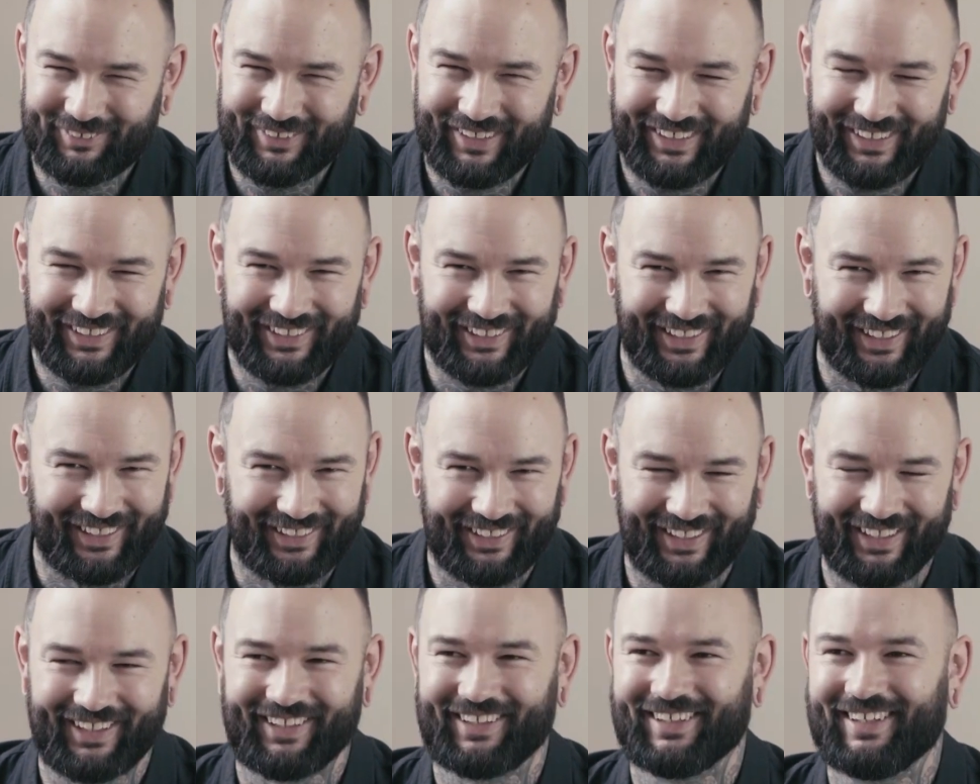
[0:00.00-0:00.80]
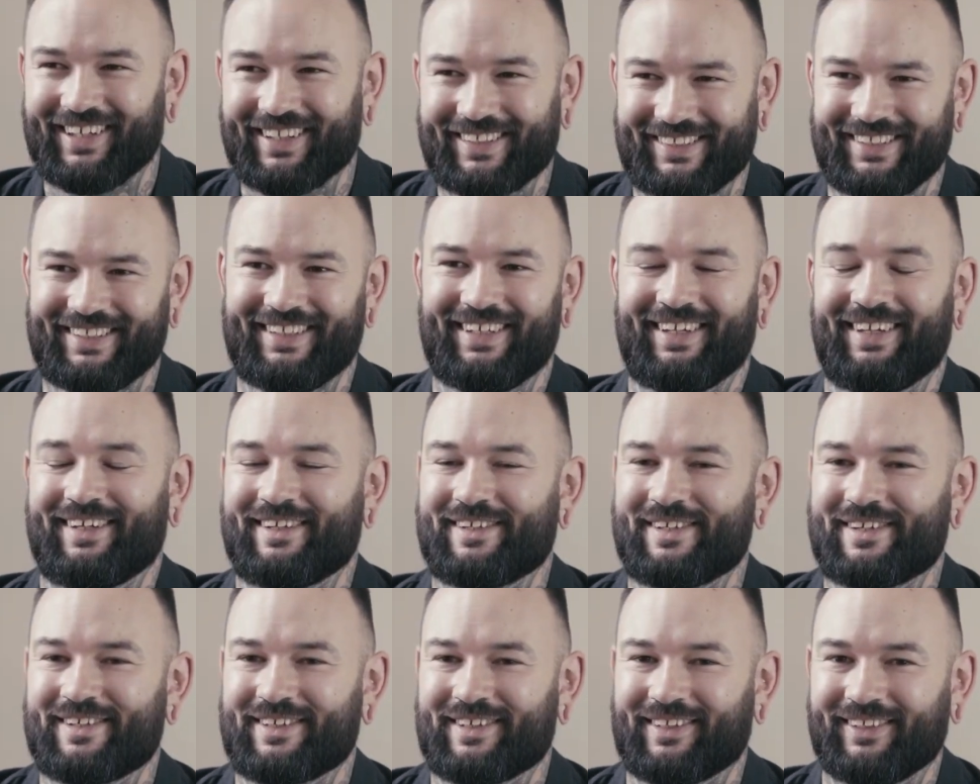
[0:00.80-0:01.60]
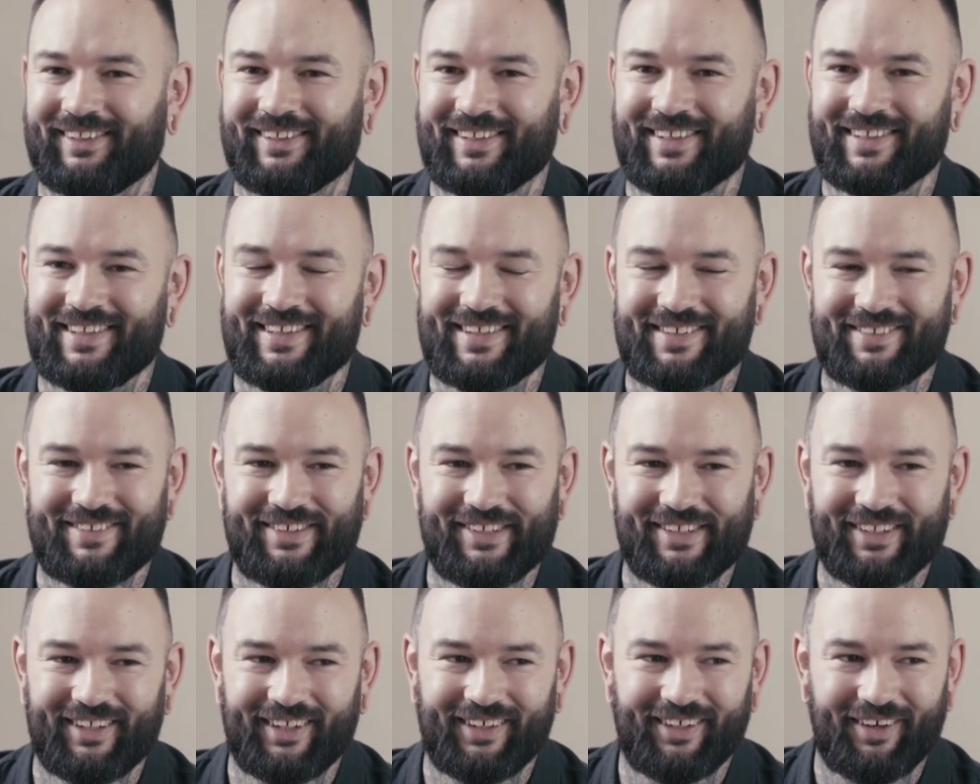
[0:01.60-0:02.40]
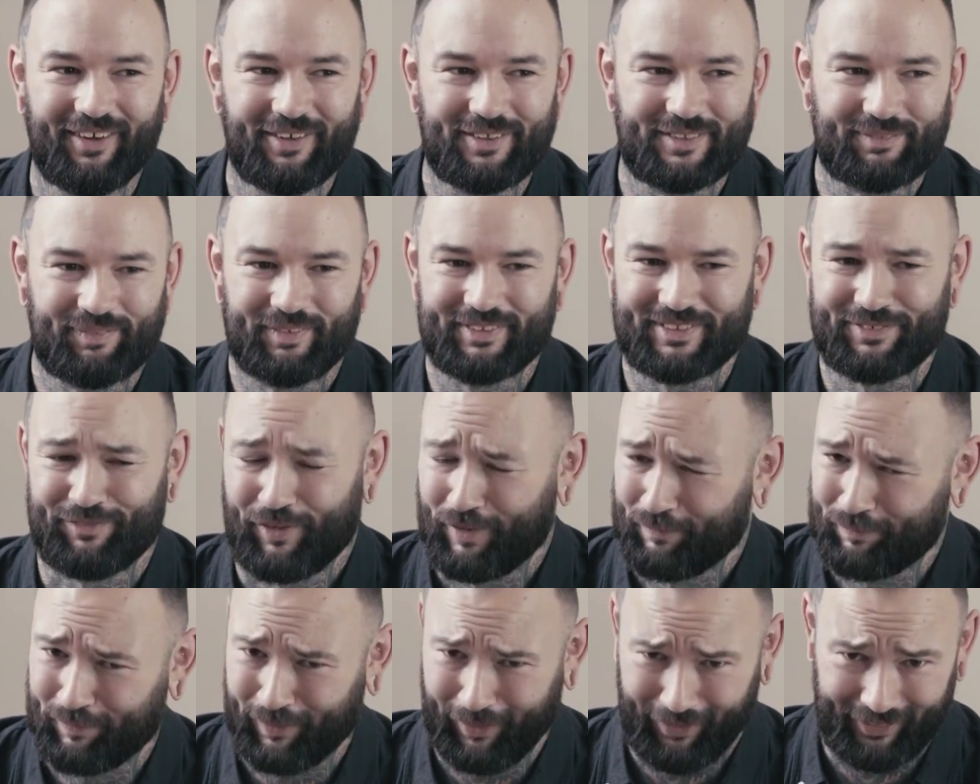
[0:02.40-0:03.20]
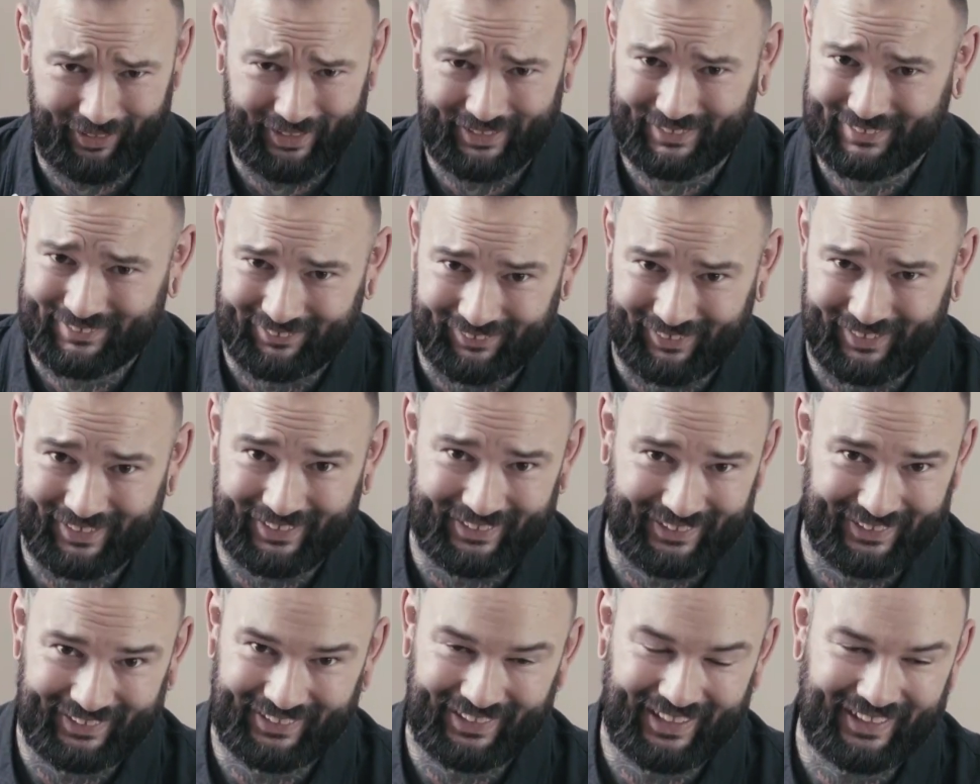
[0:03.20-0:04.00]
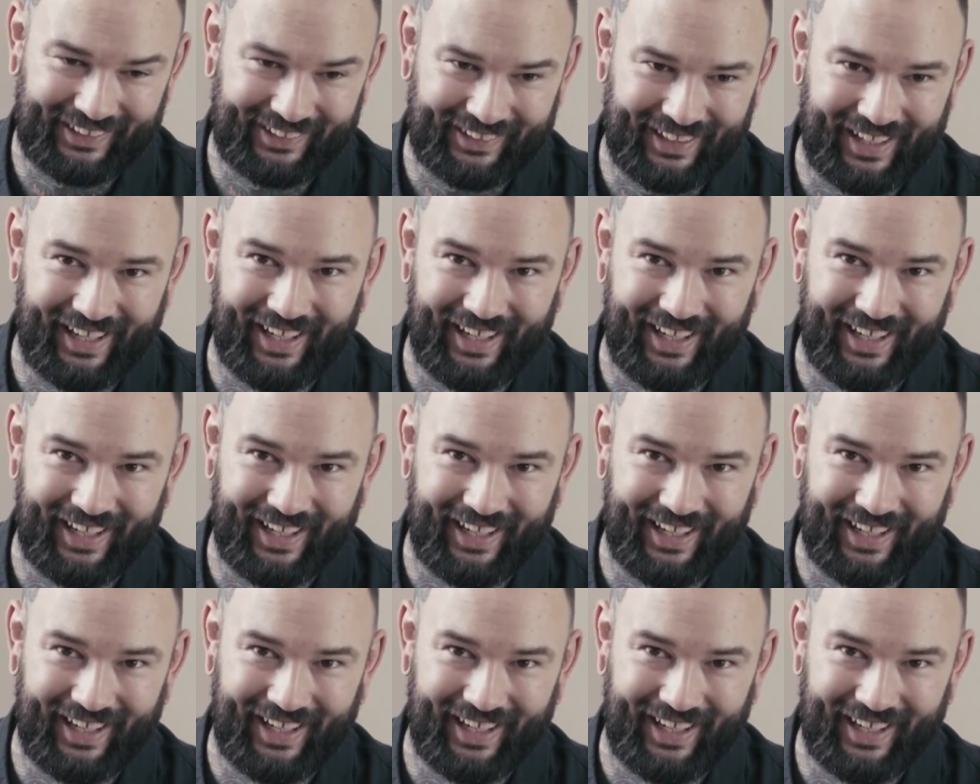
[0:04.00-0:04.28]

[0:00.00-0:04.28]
really, like nothing, no specific products or anything like